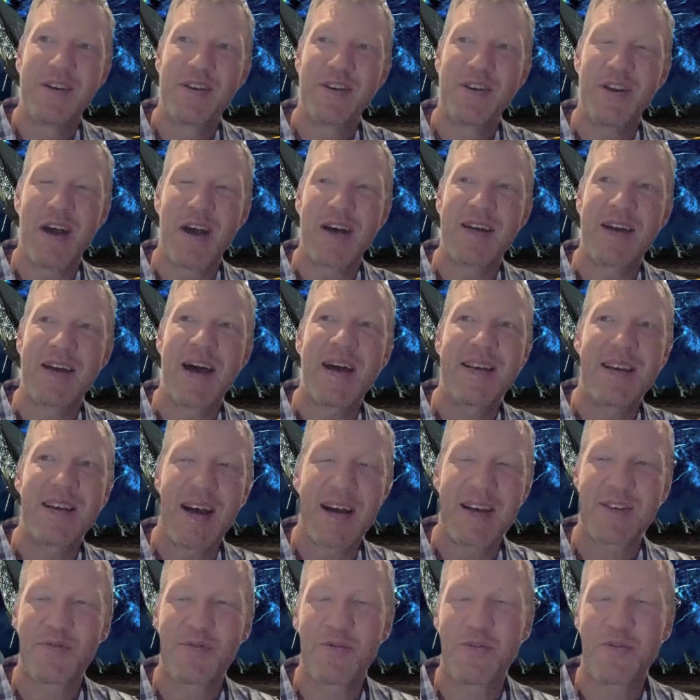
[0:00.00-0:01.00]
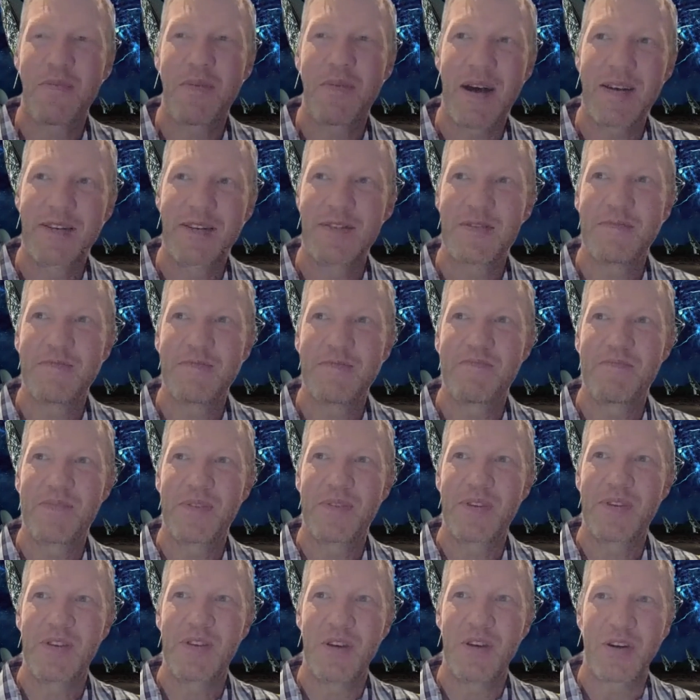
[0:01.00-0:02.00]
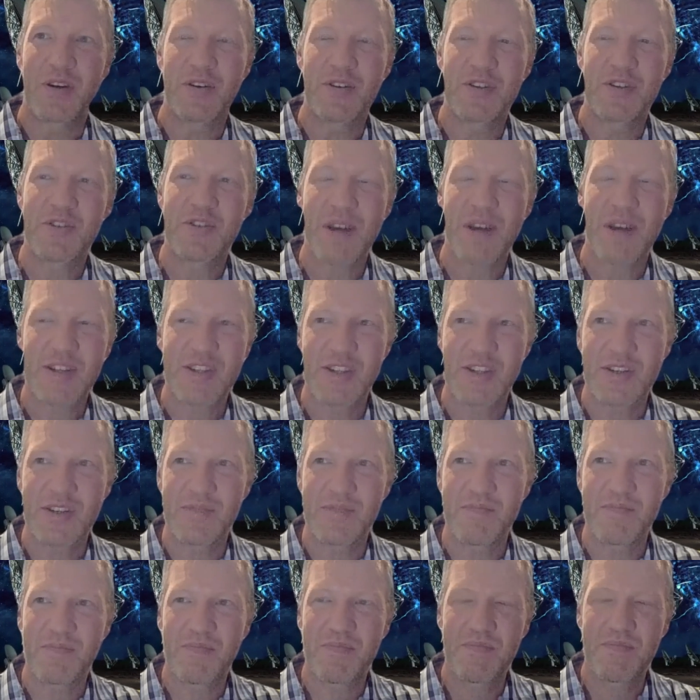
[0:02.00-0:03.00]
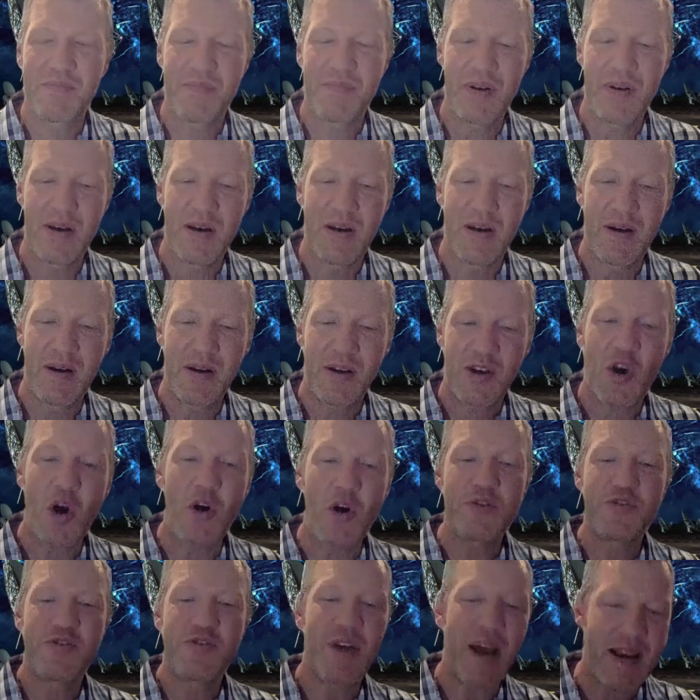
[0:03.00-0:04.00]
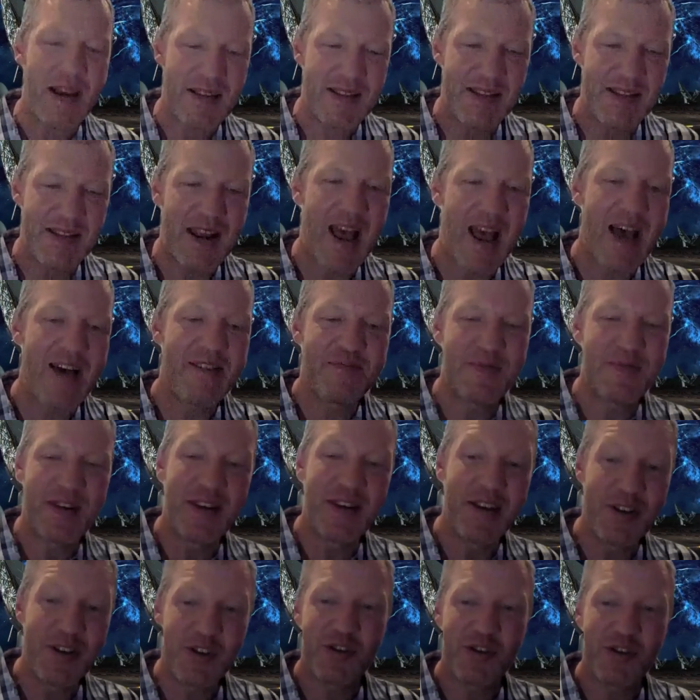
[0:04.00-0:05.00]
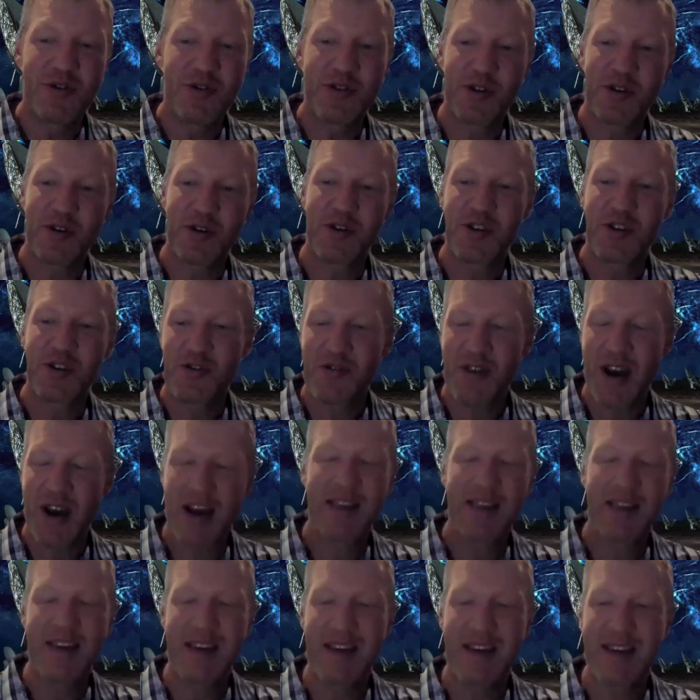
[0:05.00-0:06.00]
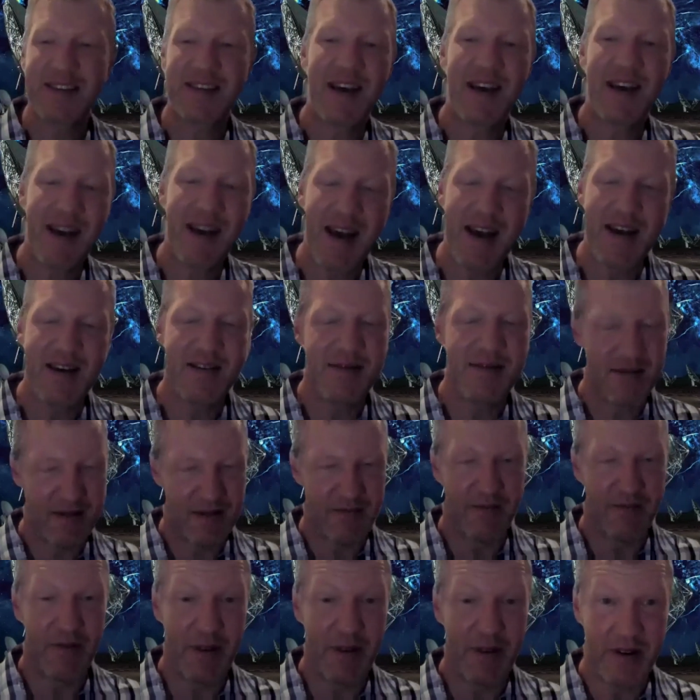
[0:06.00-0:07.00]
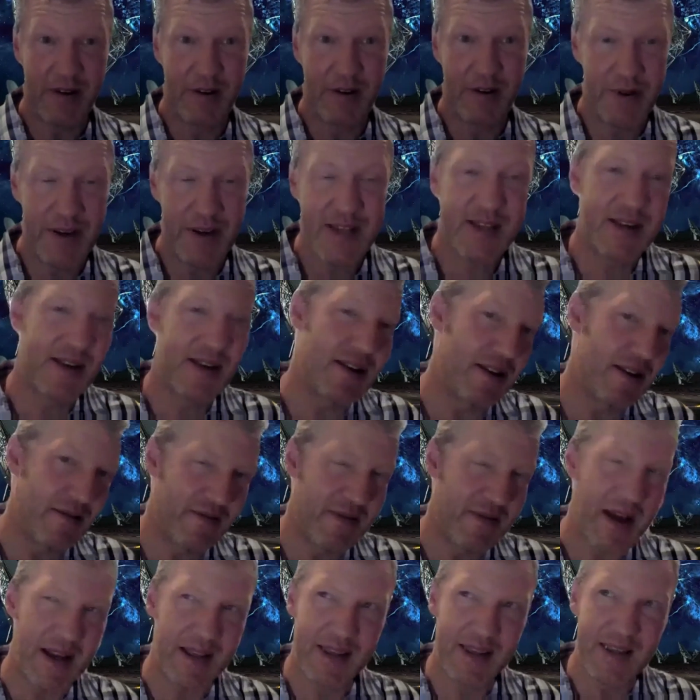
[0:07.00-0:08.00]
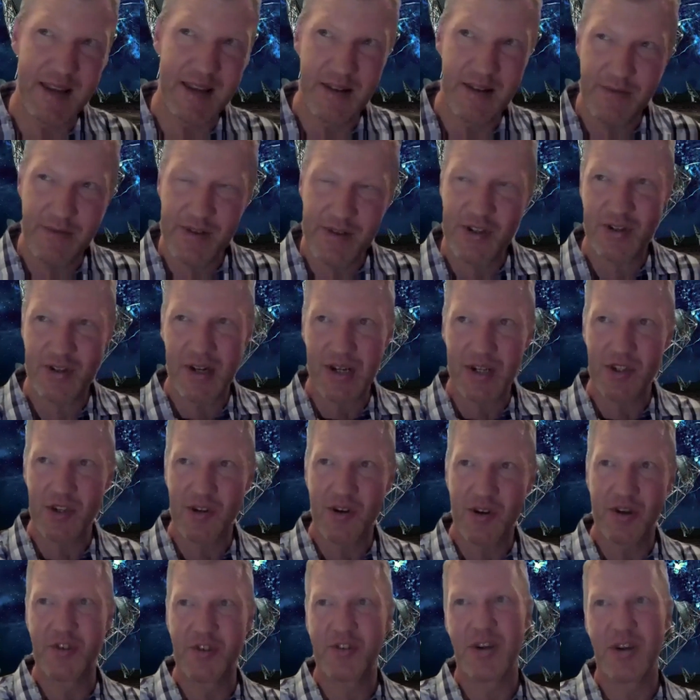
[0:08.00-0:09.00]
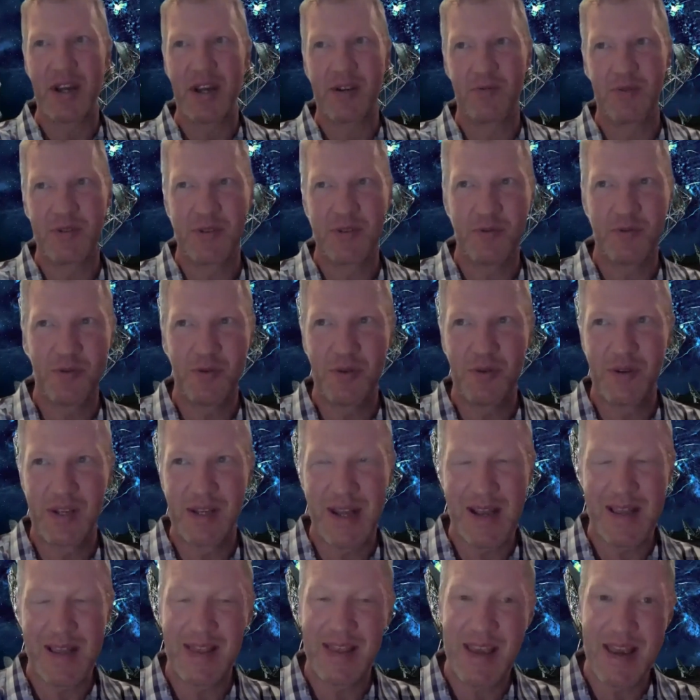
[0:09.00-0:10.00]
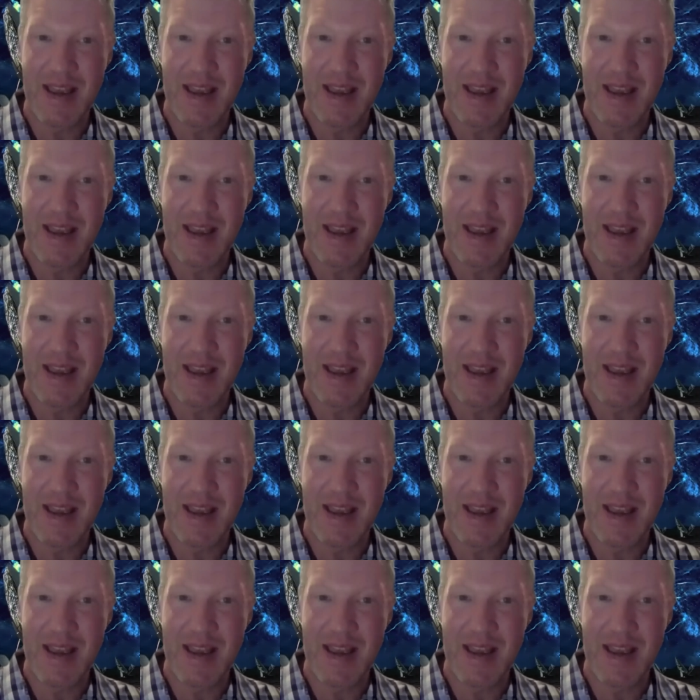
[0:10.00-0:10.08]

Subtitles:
I talk about construction contracts that have been issued to construct the SKA very recently. In fact, the infrastructure contract was awarded at